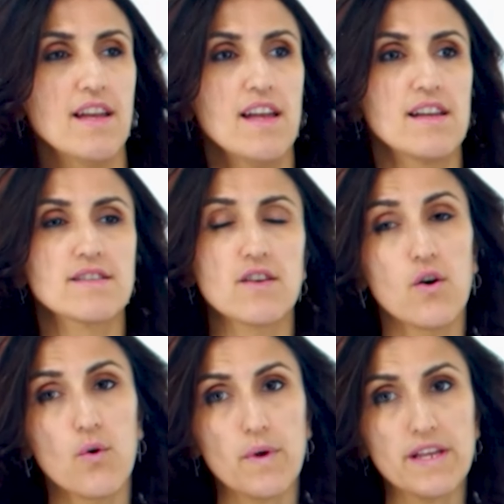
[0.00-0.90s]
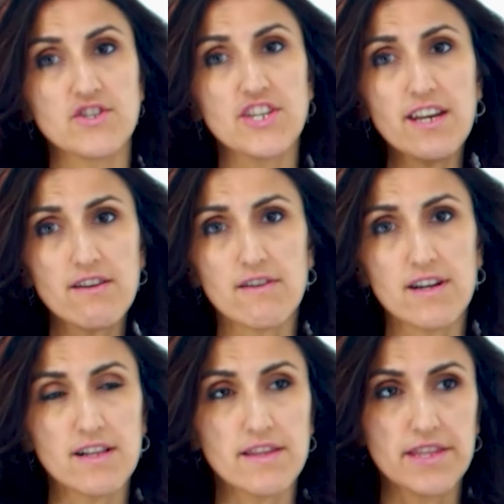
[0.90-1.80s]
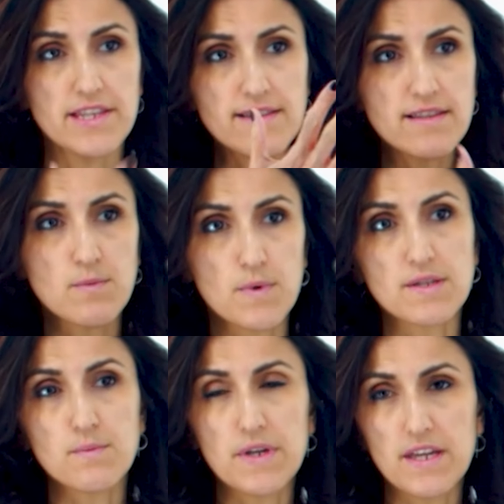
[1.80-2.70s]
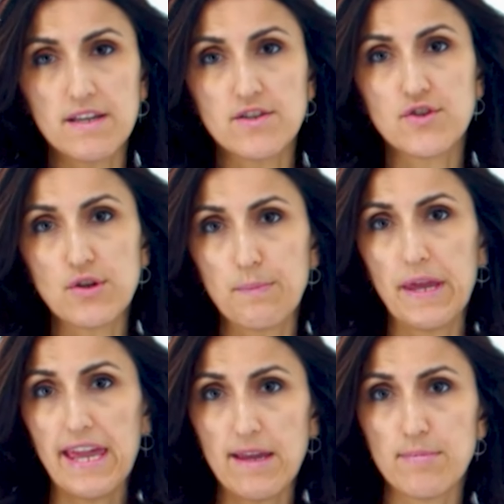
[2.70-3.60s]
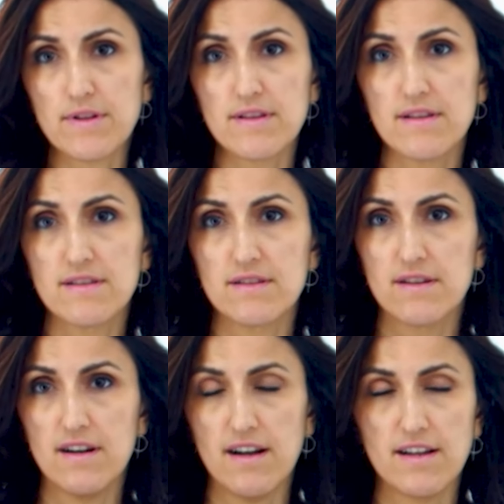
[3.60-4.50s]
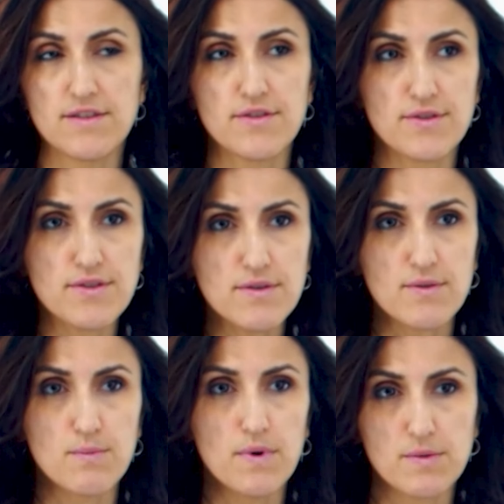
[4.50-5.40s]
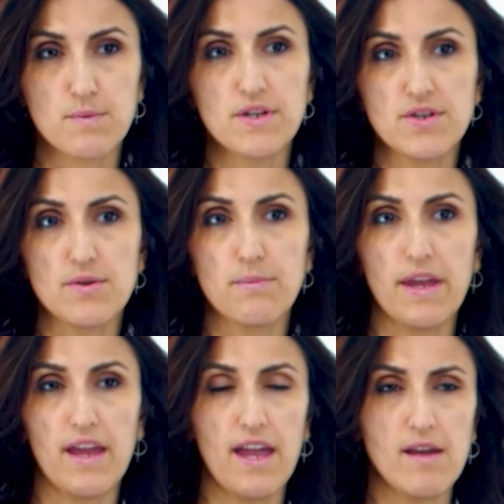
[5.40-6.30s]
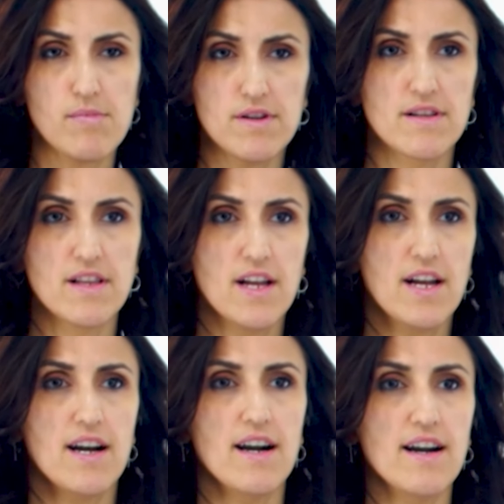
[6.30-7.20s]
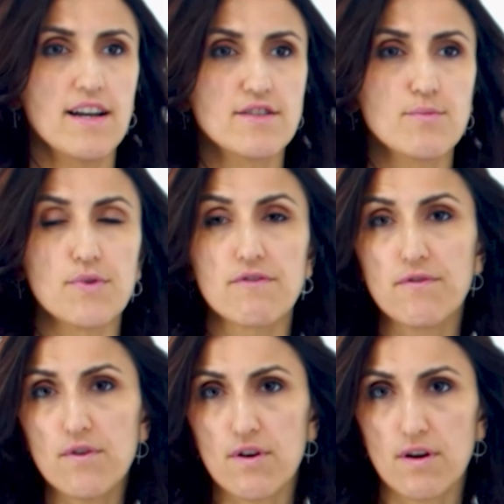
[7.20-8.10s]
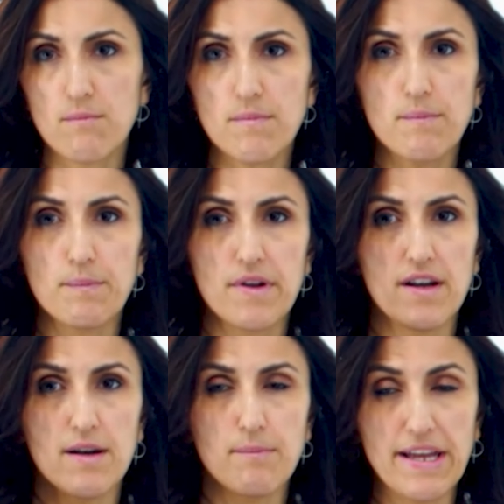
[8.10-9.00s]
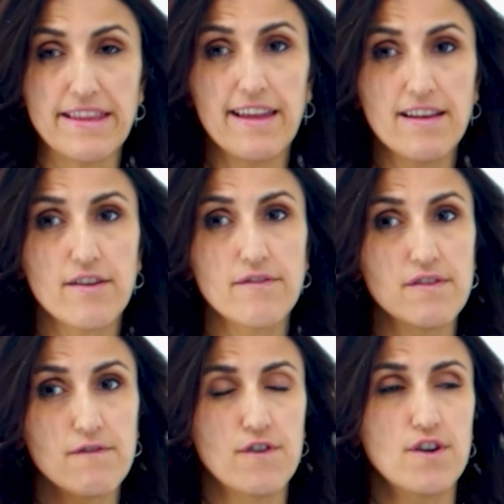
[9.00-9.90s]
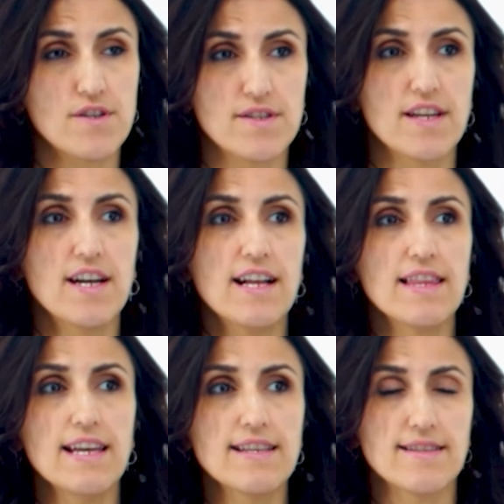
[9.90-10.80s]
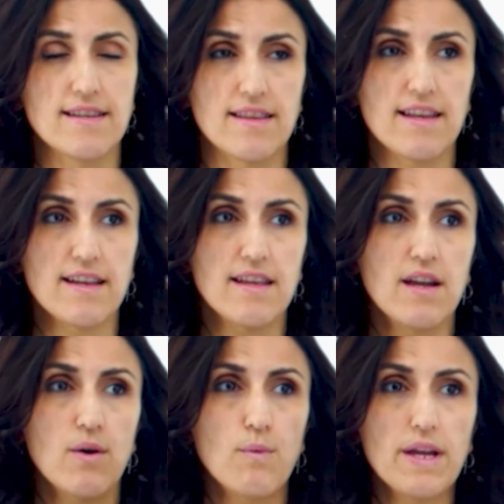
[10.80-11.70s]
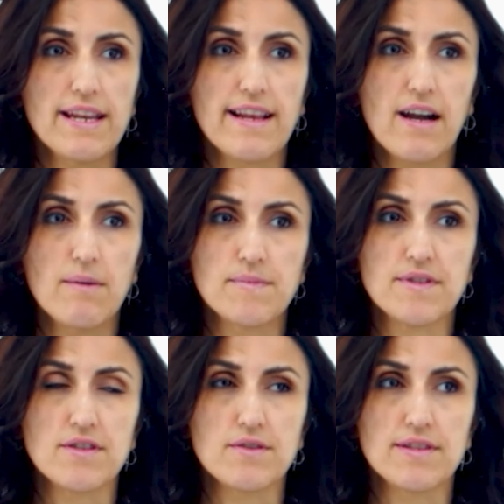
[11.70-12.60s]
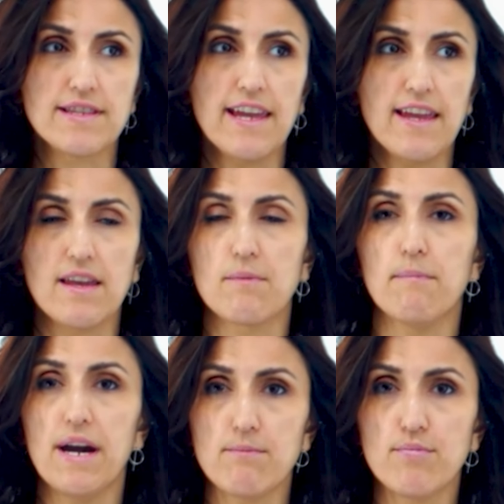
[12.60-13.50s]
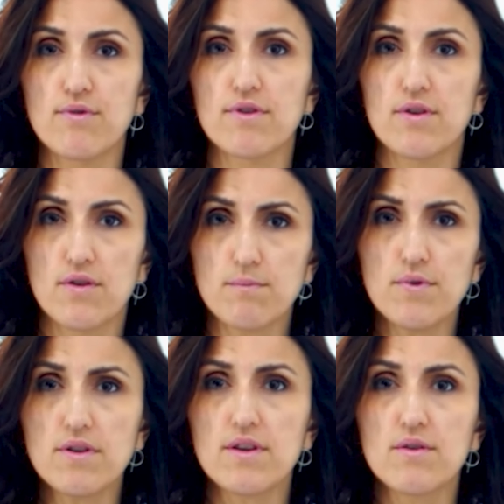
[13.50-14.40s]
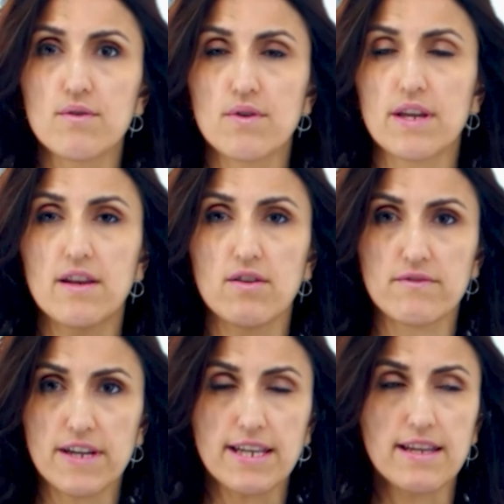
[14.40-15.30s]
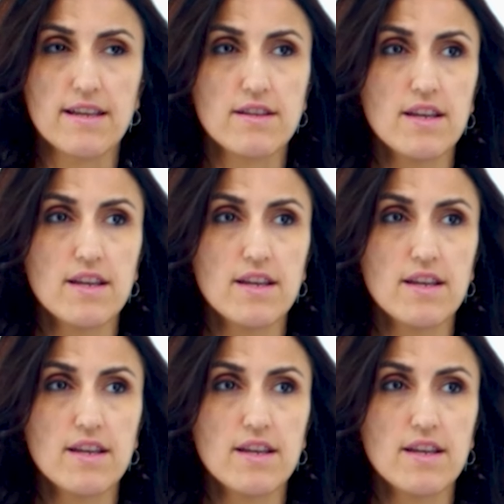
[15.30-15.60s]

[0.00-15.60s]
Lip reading: So in general, this is what we should be able to do, what we should be able to perform by the end of the first lesson, that when it comes to saying my book, your book, you can already